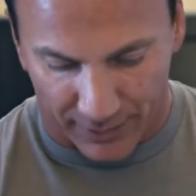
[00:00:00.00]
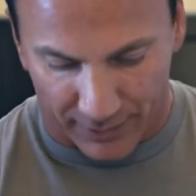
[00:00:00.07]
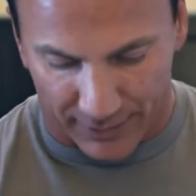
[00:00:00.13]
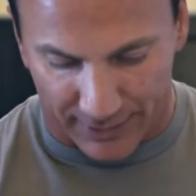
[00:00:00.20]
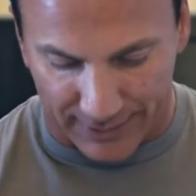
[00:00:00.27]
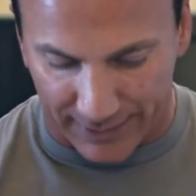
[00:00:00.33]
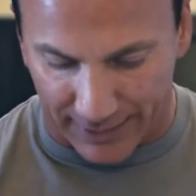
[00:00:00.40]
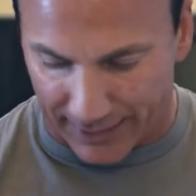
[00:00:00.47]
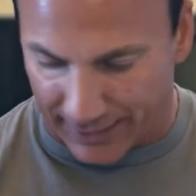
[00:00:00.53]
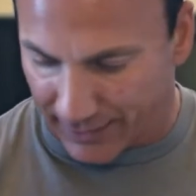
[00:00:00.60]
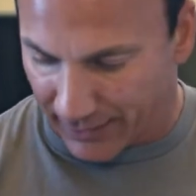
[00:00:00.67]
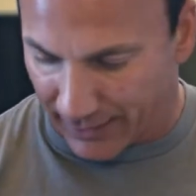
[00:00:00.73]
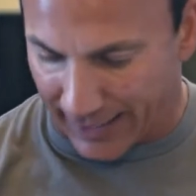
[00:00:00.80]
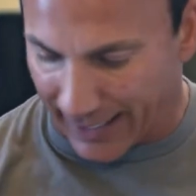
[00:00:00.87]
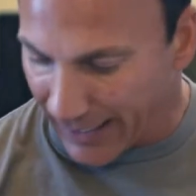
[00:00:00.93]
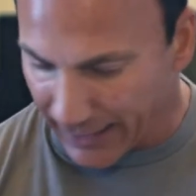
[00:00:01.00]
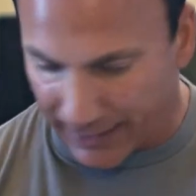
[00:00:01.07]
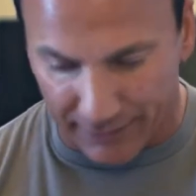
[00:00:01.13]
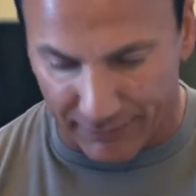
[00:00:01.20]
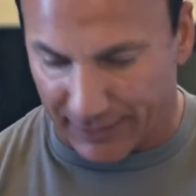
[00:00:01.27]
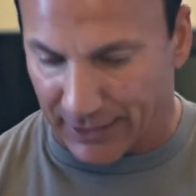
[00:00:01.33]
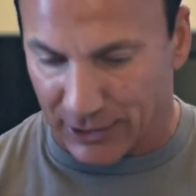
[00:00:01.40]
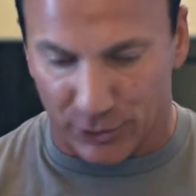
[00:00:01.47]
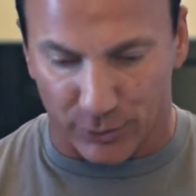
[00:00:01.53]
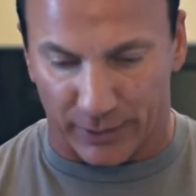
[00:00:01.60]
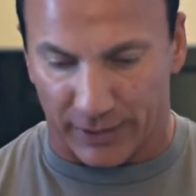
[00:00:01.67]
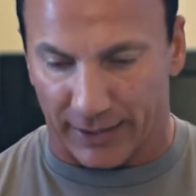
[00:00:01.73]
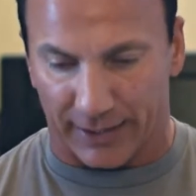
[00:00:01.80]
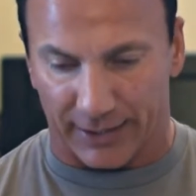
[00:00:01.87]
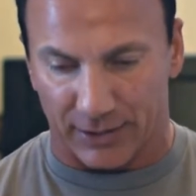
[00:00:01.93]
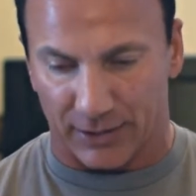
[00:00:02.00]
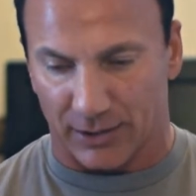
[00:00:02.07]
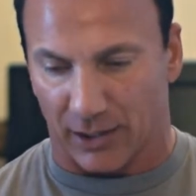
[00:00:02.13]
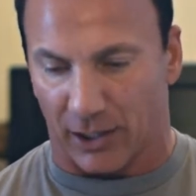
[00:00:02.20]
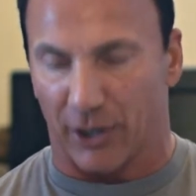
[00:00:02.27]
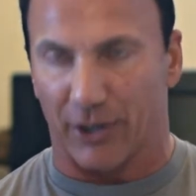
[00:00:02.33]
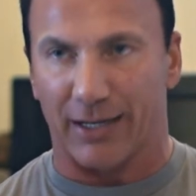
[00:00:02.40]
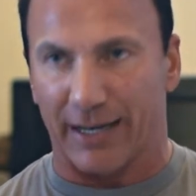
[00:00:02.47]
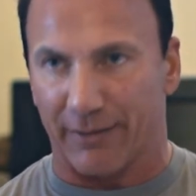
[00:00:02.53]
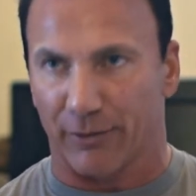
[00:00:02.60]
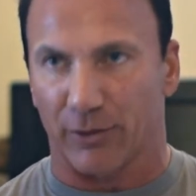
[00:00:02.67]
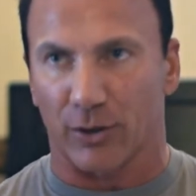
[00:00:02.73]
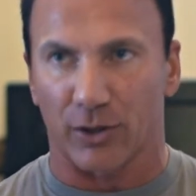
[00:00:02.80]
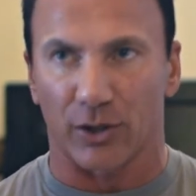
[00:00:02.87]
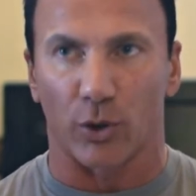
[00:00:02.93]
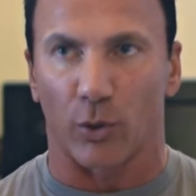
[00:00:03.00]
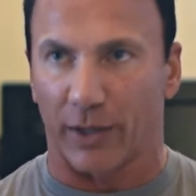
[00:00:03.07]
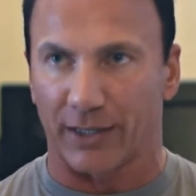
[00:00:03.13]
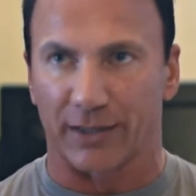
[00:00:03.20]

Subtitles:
This gun, any of these three guns are never going